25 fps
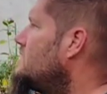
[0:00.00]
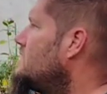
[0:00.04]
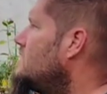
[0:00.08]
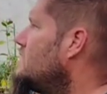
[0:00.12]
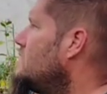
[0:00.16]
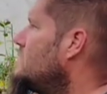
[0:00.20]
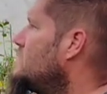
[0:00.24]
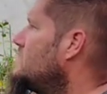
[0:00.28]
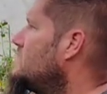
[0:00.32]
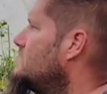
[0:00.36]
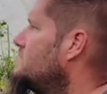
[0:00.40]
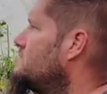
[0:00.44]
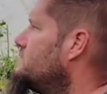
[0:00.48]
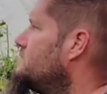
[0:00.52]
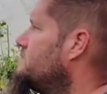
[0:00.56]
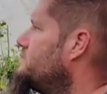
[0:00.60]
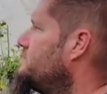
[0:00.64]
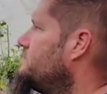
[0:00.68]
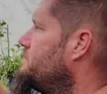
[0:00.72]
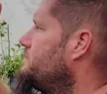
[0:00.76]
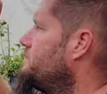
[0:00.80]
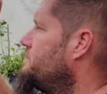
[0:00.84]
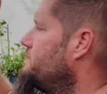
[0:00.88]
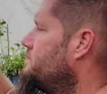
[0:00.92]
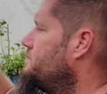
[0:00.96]
um,
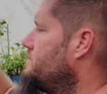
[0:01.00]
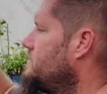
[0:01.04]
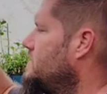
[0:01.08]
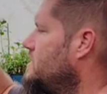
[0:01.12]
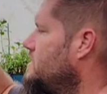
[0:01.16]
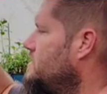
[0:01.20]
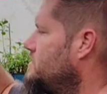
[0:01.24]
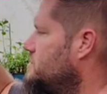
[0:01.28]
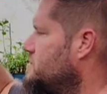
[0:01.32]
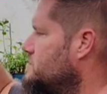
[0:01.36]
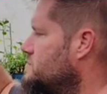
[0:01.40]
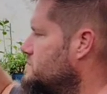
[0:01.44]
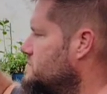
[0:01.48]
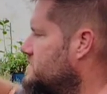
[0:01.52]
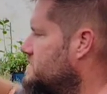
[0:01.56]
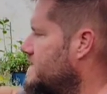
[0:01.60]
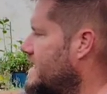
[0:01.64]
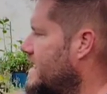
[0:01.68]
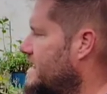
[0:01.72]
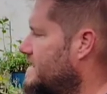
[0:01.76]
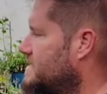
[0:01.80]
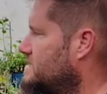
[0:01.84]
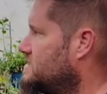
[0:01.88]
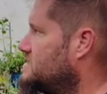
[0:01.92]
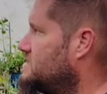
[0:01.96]
use
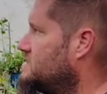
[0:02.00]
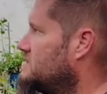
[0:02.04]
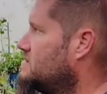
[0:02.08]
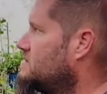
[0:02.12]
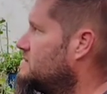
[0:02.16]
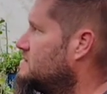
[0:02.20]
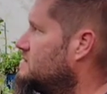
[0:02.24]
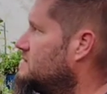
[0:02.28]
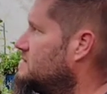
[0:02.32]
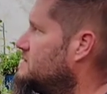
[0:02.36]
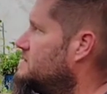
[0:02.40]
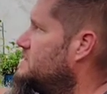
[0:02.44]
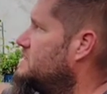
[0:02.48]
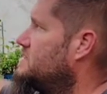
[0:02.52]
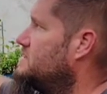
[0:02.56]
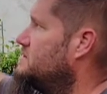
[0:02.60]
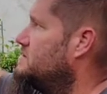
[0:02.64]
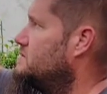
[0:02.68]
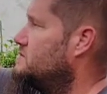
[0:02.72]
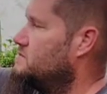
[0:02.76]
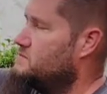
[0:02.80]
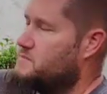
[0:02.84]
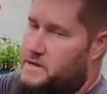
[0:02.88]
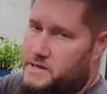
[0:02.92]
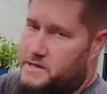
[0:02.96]
that
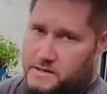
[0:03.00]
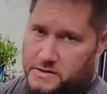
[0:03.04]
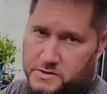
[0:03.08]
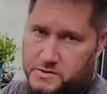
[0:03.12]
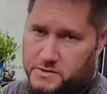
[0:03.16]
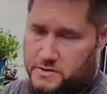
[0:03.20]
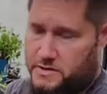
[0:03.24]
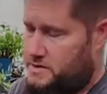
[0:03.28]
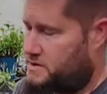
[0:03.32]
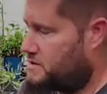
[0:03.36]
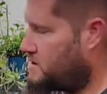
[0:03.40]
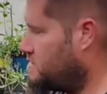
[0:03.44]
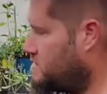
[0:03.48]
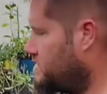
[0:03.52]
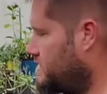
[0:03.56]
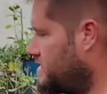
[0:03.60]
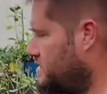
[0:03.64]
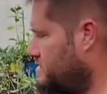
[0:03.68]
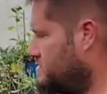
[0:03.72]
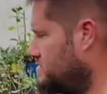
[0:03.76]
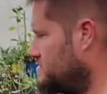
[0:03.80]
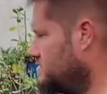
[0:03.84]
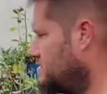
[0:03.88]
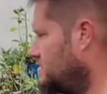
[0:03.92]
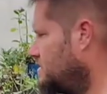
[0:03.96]
to make the tree grow
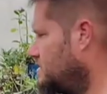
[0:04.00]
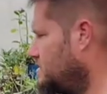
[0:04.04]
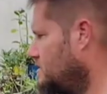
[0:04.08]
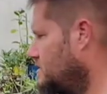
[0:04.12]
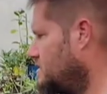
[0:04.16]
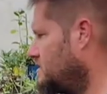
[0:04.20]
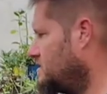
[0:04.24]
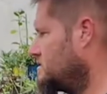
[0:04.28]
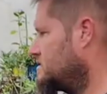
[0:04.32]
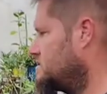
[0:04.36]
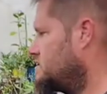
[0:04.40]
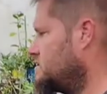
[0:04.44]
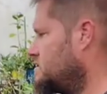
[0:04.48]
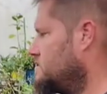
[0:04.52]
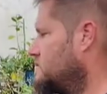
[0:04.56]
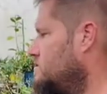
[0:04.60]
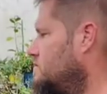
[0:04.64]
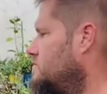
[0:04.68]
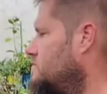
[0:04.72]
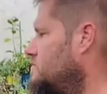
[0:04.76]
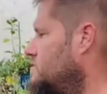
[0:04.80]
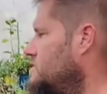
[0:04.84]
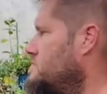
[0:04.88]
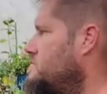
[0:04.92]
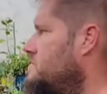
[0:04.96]
again, to
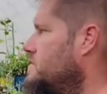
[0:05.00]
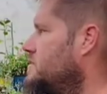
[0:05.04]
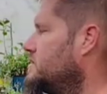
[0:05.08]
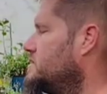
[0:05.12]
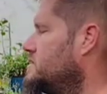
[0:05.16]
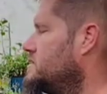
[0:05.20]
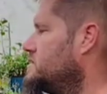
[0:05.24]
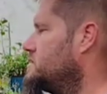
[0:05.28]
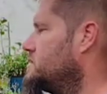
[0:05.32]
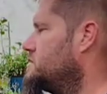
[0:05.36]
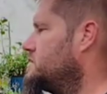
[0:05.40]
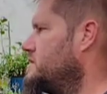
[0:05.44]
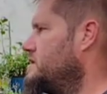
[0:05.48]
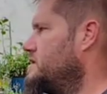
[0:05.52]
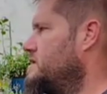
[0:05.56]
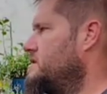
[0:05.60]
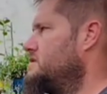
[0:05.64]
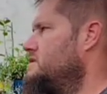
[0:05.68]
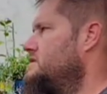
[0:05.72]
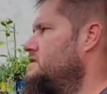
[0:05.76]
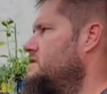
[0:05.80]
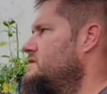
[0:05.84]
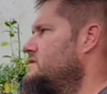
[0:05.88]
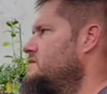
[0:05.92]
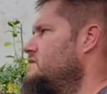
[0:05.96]
rebuild the tree,
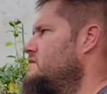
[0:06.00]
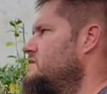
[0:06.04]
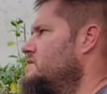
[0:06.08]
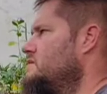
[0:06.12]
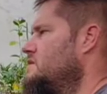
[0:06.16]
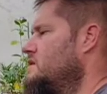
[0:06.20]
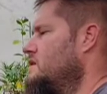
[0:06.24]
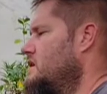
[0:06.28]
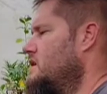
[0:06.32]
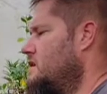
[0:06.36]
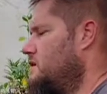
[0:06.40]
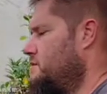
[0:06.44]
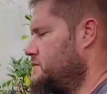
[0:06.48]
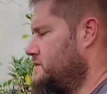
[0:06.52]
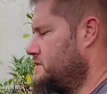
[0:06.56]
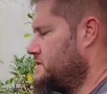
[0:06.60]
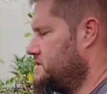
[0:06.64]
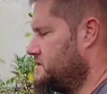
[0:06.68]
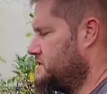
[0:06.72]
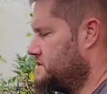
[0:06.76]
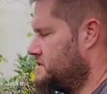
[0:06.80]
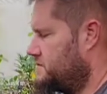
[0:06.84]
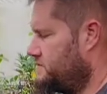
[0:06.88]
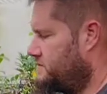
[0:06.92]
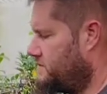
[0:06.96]
to help it
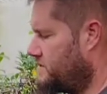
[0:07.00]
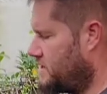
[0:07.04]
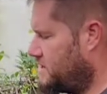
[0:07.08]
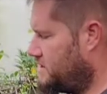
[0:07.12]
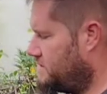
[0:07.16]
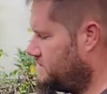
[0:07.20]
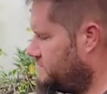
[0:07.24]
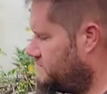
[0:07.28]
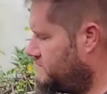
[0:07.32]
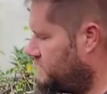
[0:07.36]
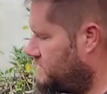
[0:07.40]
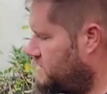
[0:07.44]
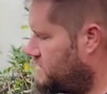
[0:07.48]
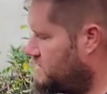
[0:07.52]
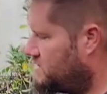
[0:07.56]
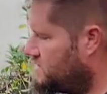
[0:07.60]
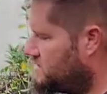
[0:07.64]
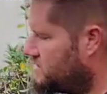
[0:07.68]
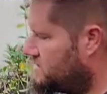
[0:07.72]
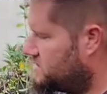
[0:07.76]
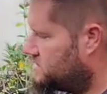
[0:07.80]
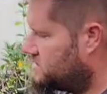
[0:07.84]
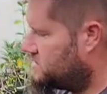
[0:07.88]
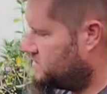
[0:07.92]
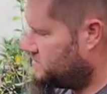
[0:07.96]
to survive.
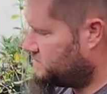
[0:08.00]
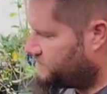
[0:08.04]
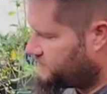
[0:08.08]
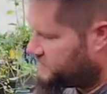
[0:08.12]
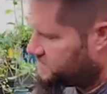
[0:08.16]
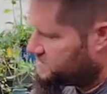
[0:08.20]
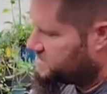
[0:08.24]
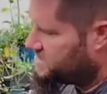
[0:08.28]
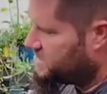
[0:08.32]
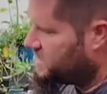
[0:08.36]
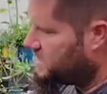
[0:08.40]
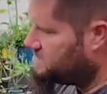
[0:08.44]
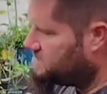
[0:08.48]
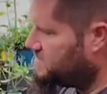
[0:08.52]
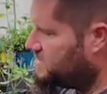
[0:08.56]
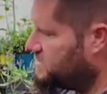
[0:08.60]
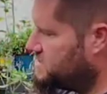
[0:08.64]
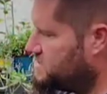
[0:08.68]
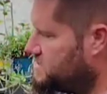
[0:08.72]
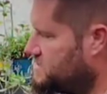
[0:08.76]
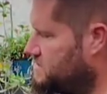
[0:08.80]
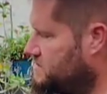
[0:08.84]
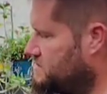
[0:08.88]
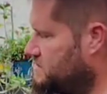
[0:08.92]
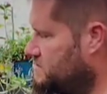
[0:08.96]
So the first thing I'm going
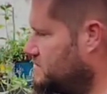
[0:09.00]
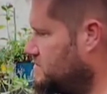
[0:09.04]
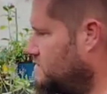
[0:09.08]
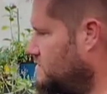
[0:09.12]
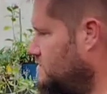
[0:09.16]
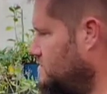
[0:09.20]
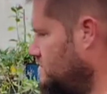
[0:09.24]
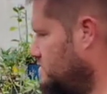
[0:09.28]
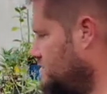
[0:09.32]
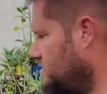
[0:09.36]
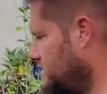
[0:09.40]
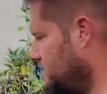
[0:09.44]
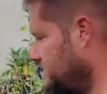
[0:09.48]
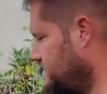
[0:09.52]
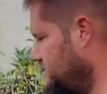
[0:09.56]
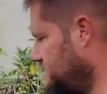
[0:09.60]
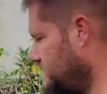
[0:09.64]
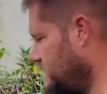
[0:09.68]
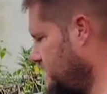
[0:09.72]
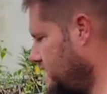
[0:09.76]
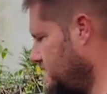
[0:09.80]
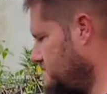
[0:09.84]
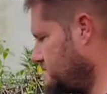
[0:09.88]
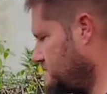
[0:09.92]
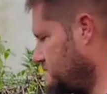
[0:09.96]
to do, like I
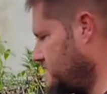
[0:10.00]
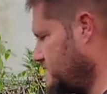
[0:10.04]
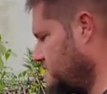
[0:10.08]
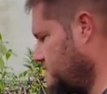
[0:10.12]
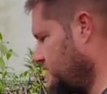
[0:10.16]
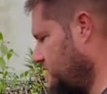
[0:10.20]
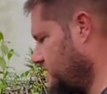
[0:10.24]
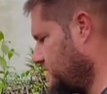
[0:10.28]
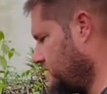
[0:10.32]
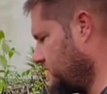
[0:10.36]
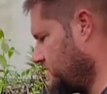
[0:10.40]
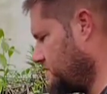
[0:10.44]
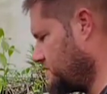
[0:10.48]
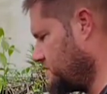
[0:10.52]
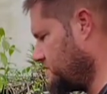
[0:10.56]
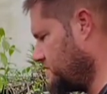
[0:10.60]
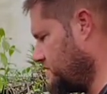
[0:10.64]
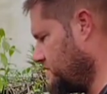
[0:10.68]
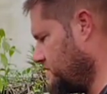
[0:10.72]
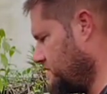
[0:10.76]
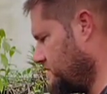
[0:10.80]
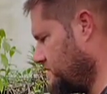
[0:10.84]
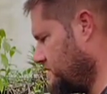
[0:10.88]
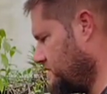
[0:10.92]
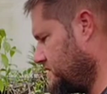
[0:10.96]
said, I'm going to look at the
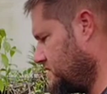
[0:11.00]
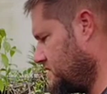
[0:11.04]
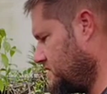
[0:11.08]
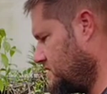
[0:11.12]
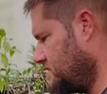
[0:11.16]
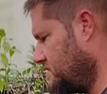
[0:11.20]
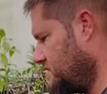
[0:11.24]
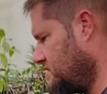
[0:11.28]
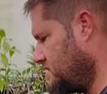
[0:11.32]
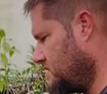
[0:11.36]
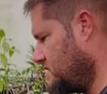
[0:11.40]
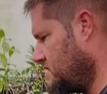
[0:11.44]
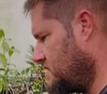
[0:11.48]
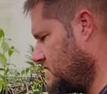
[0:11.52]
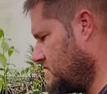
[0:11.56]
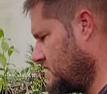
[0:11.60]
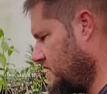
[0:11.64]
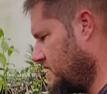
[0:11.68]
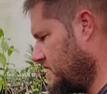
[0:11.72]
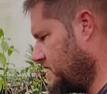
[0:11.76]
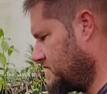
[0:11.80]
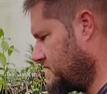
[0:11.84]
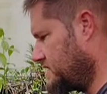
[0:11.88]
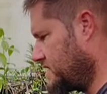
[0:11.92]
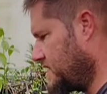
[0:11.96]
roots.
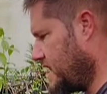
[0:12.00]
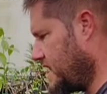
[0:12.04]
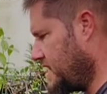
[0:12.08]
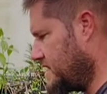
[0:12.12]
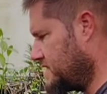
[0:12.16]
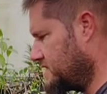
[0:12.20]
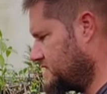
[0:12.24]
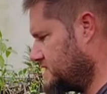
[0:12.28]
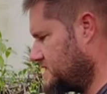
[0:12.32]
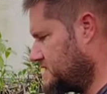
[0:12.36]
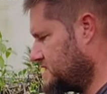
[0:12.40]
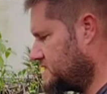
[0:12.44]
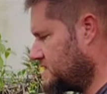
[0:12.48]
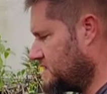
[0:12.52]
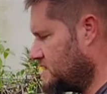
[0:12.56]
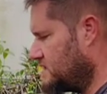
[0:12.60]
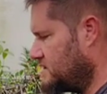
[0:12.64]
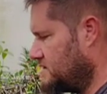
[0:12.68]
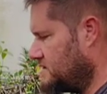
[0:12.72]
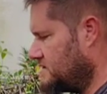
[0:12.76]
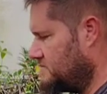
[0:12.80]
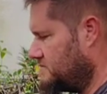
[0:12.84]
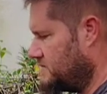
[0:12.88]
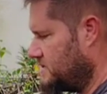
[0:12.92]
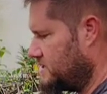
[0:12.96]
It's got
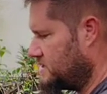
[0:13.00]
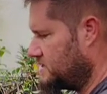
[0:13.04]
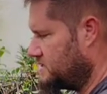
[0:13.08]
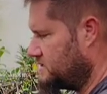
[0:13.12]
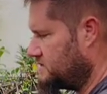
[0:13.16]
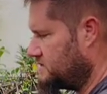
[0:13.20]
some